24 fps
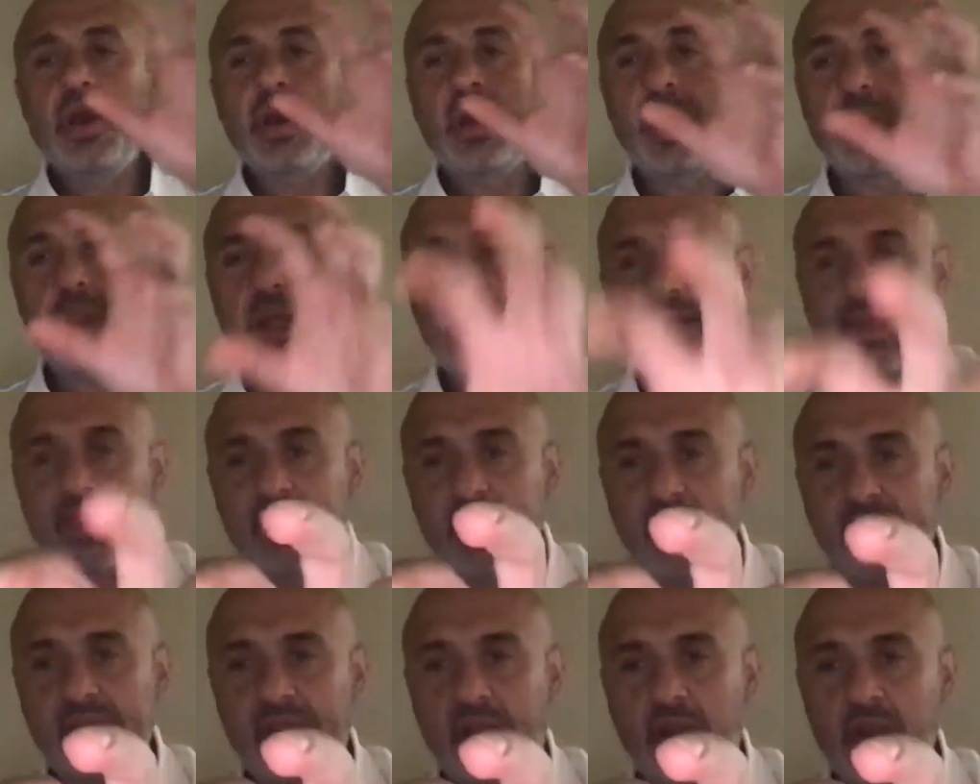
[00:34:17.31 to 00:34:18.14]
click
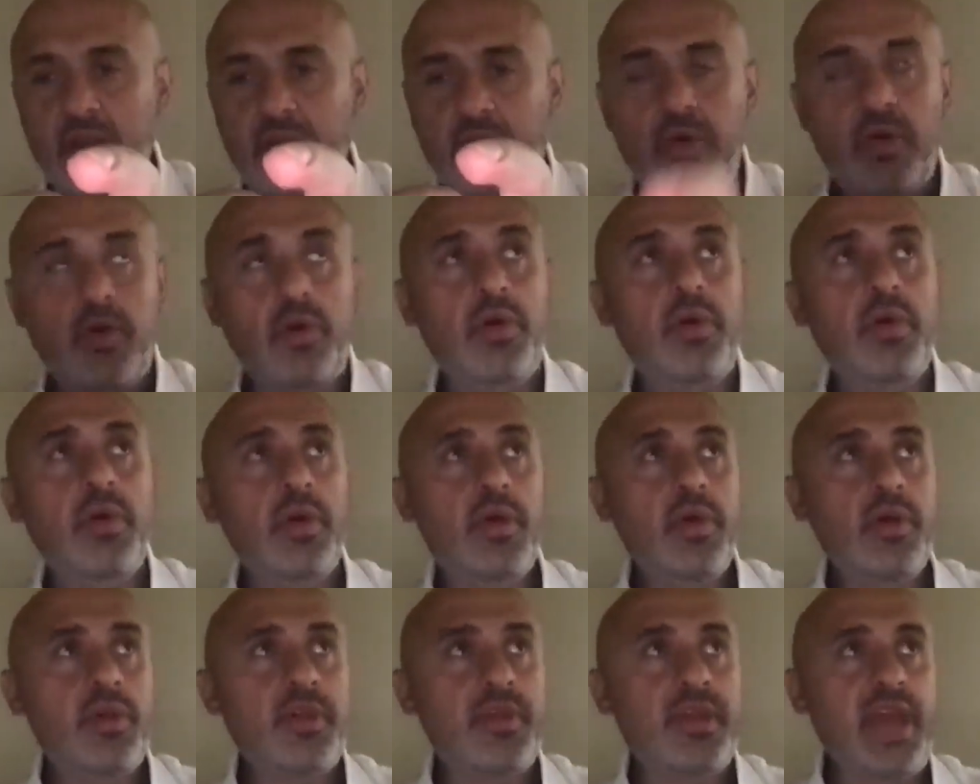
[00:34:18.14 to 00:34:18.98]
this article,
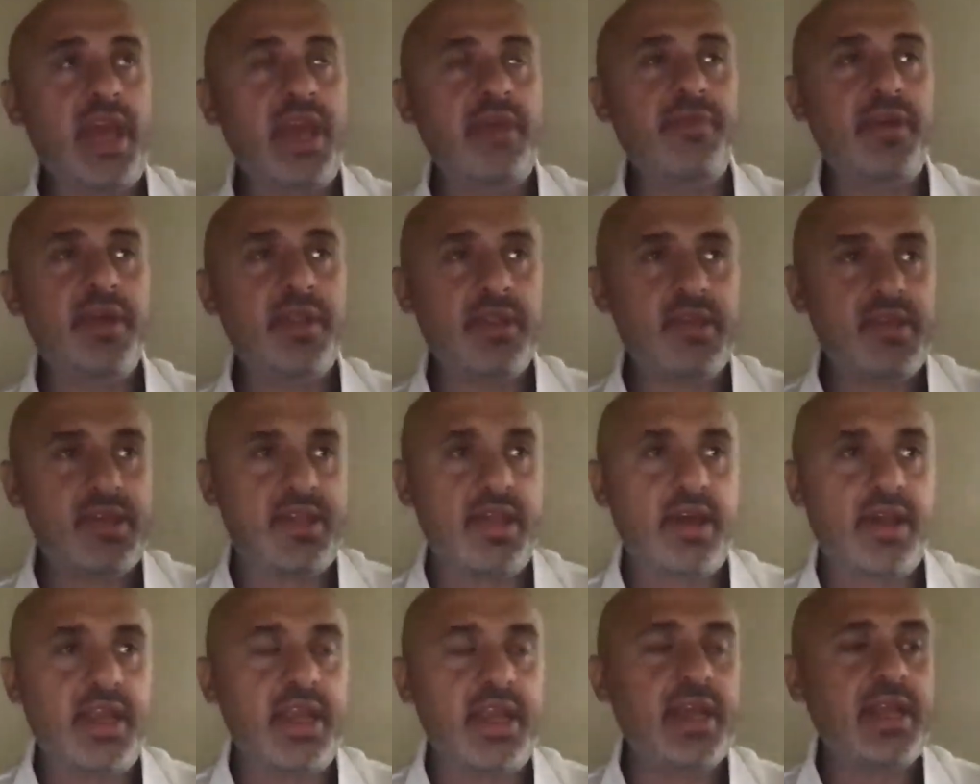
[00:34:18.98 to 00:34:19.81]
save it,
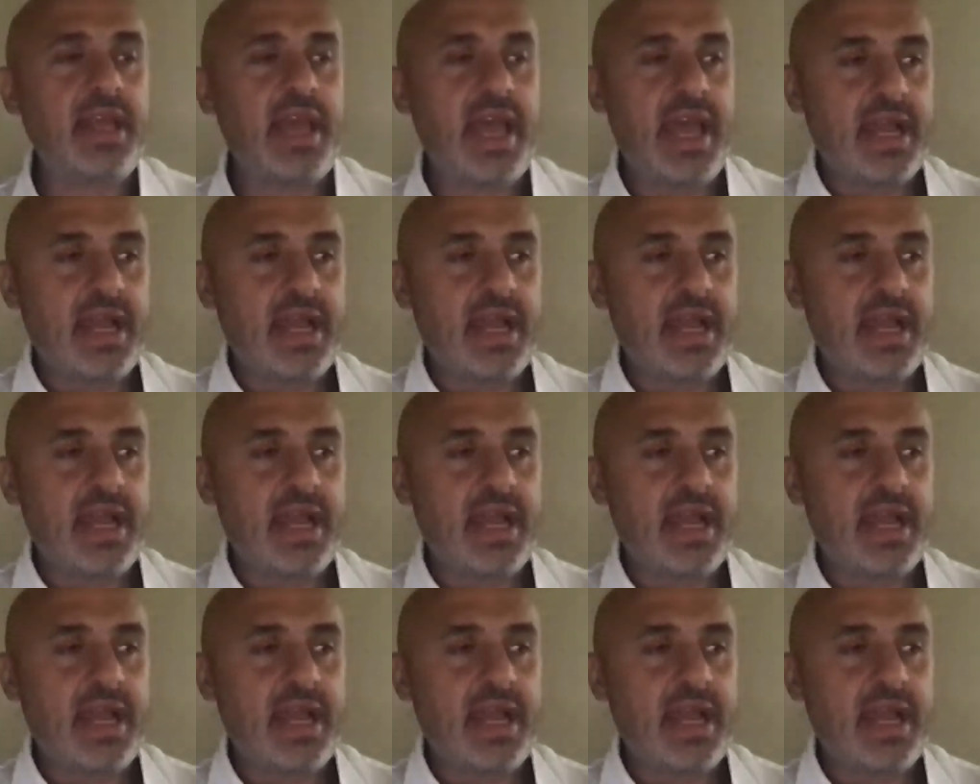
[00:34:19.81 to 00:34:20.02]
study it,